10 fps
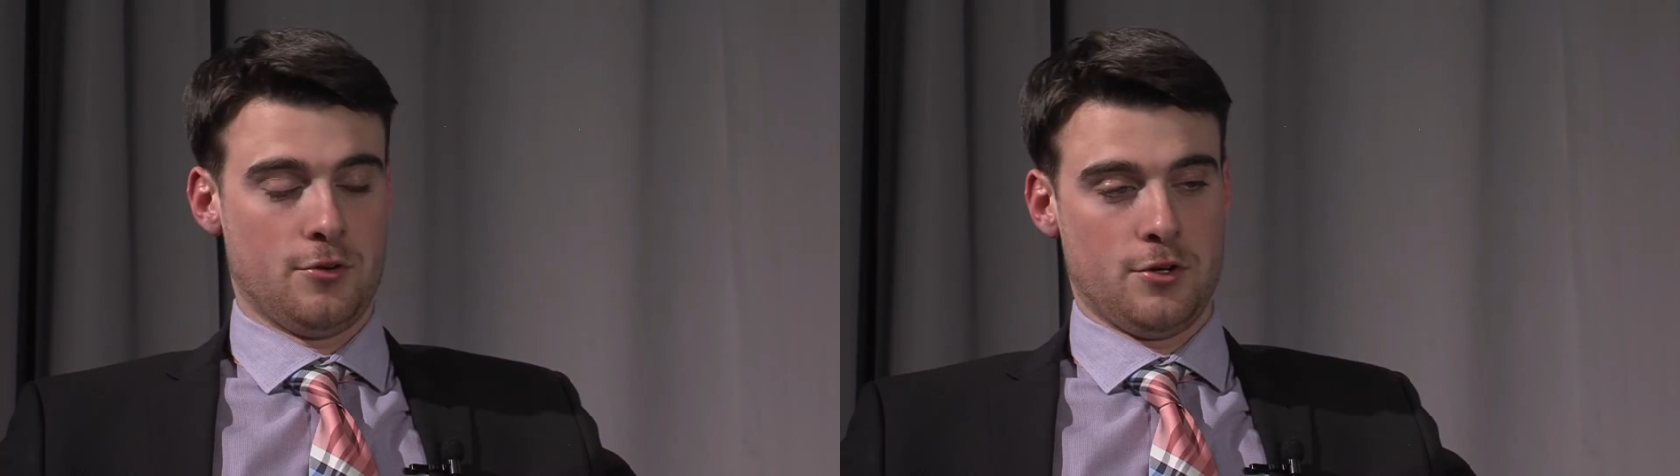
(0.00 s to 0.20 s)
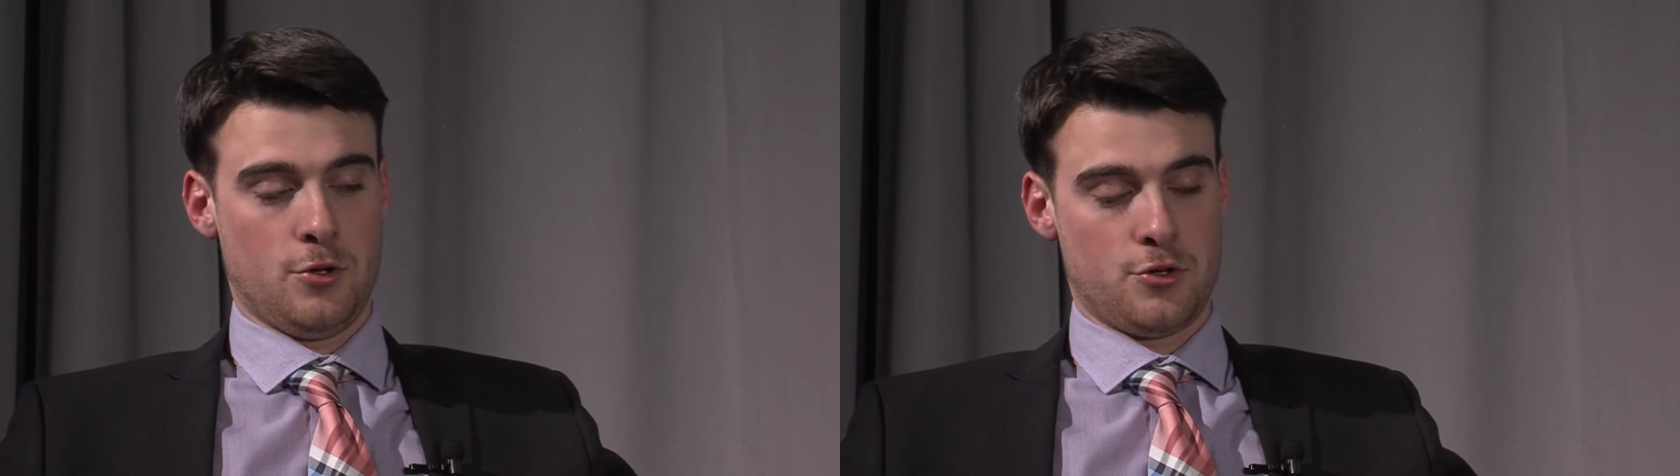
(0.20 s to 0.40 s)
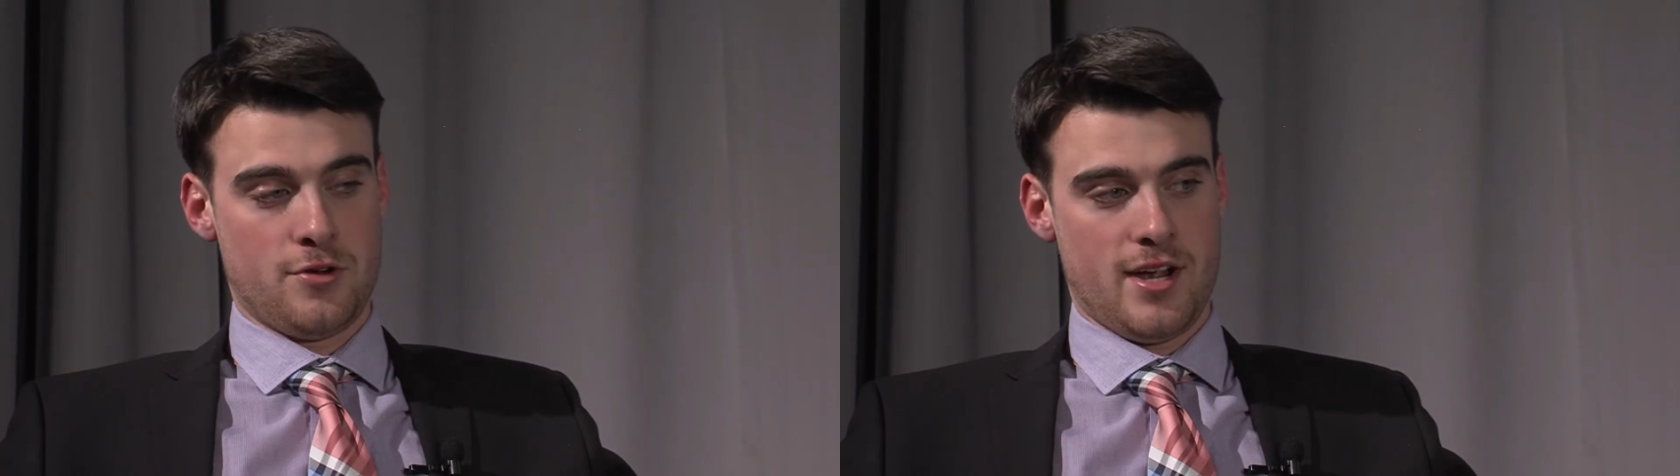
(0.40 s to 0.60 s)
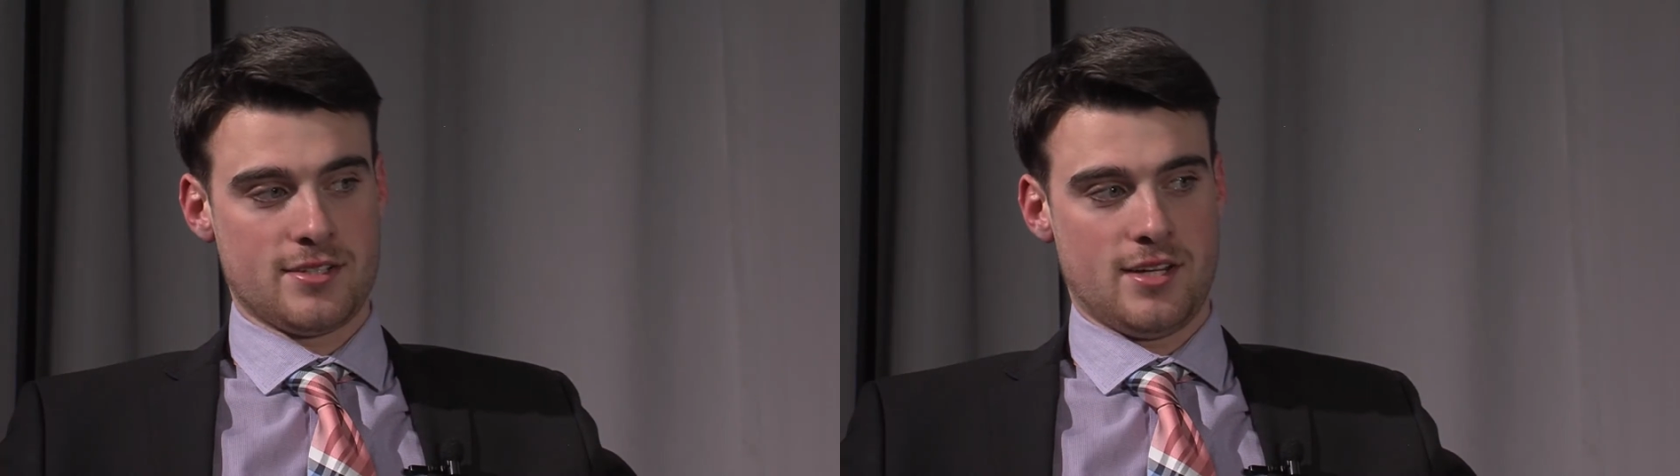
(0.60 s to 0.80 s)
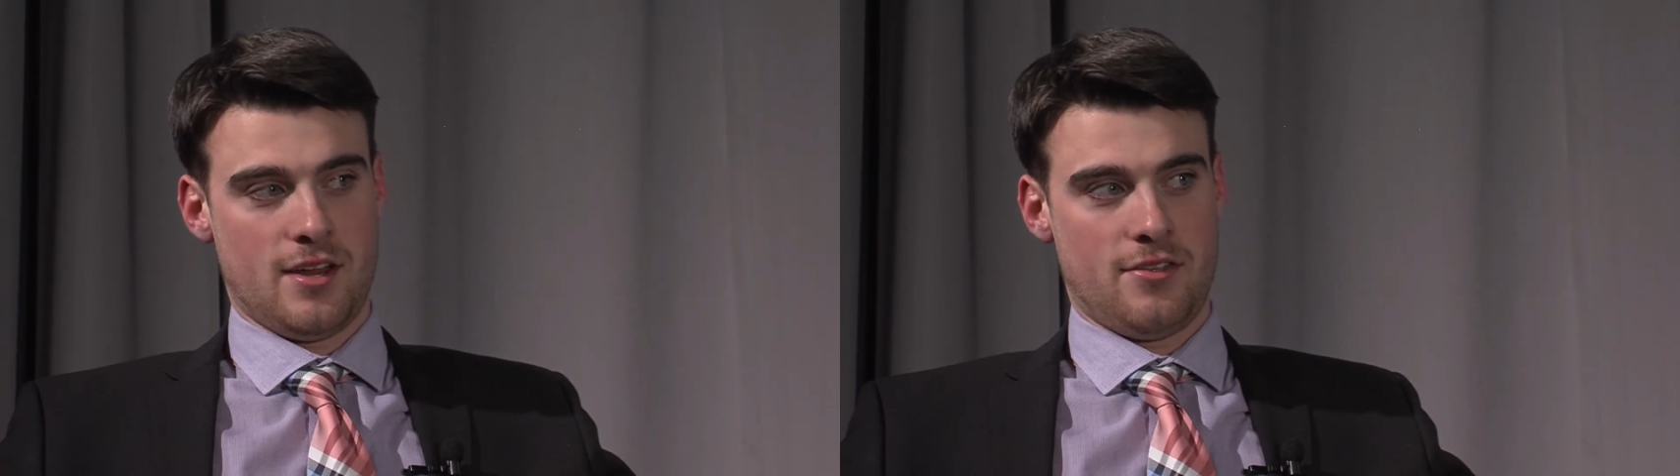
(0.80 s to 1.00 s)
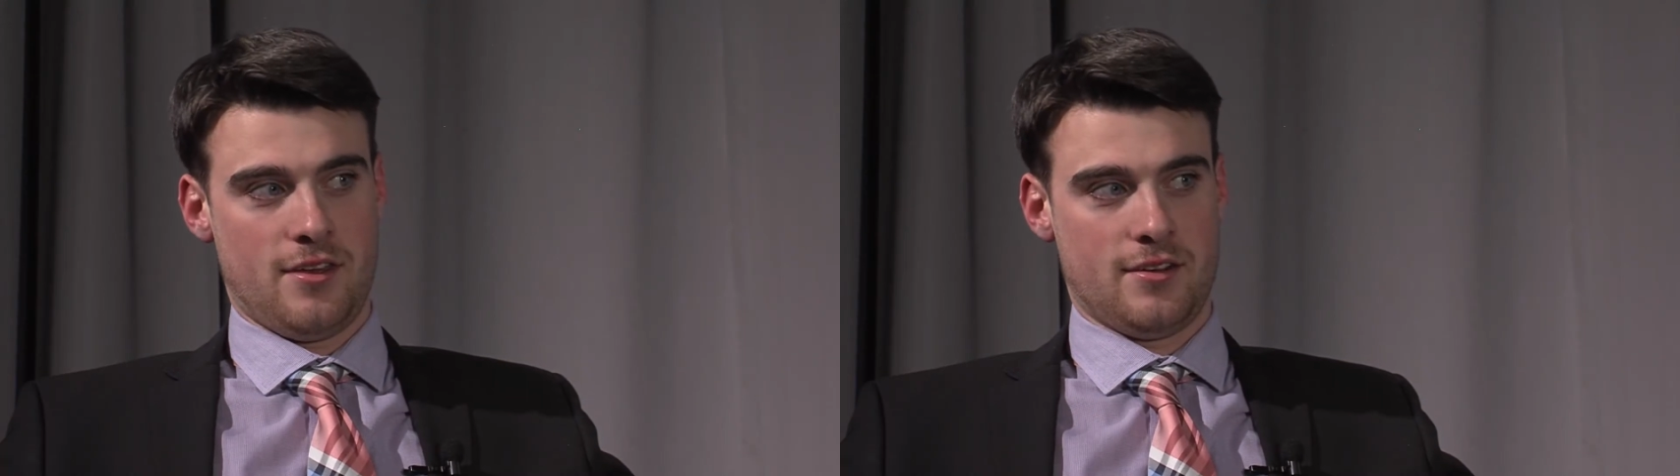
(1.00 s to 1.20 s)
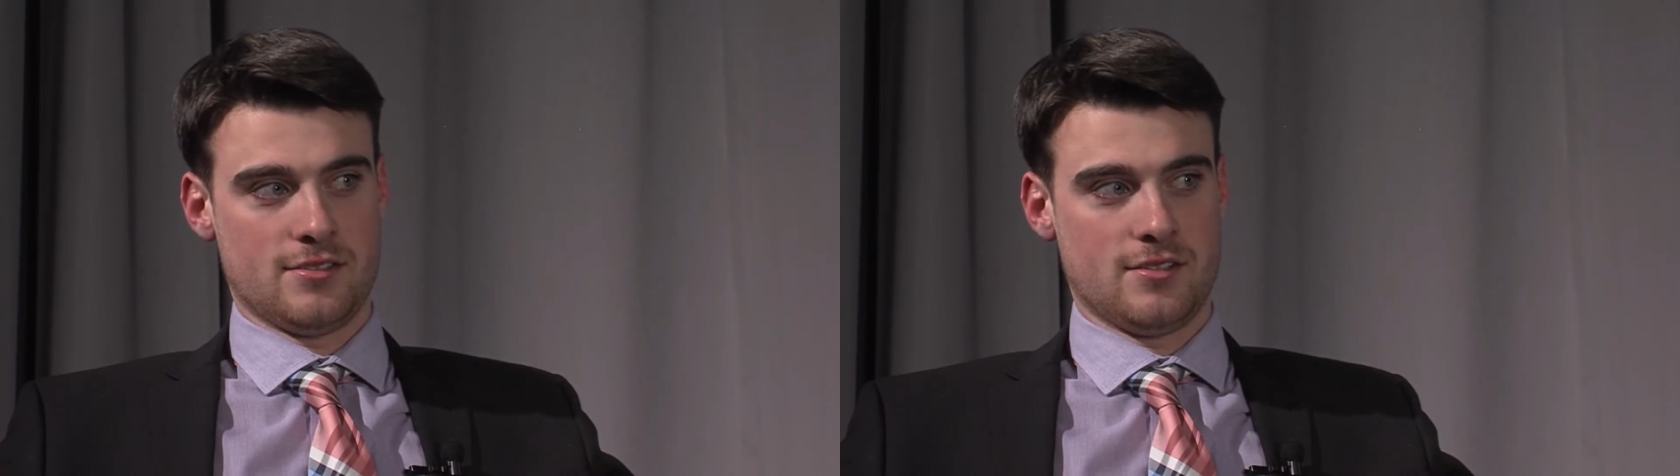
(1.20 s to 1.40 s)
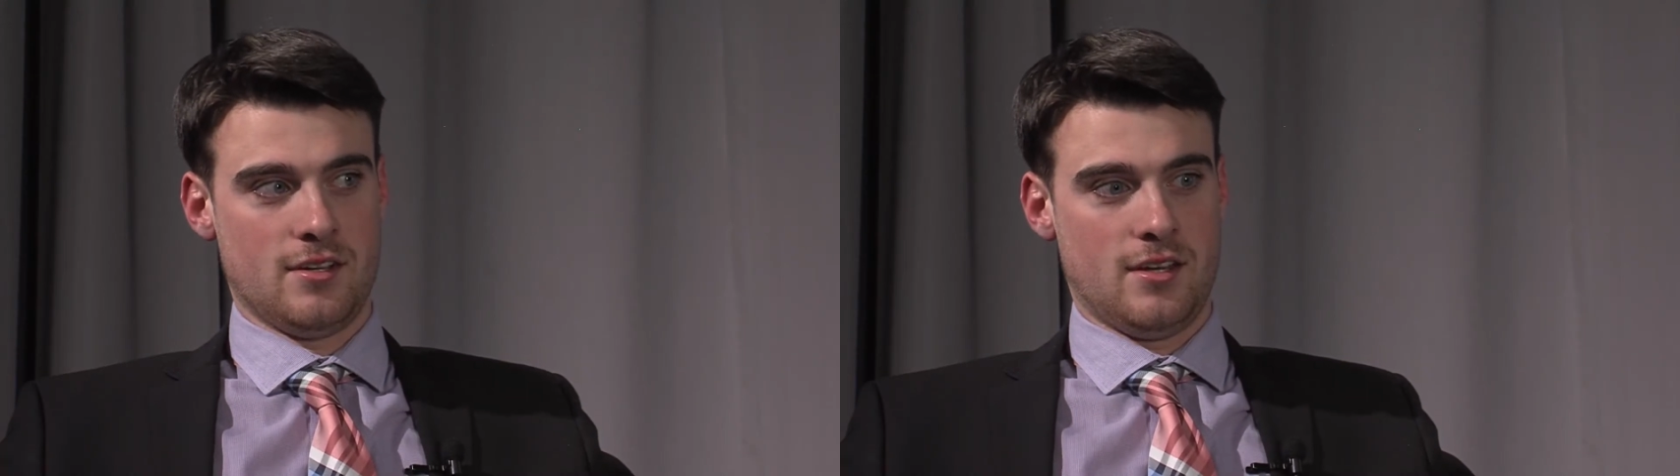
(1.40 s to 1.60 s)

your indoor track side of things,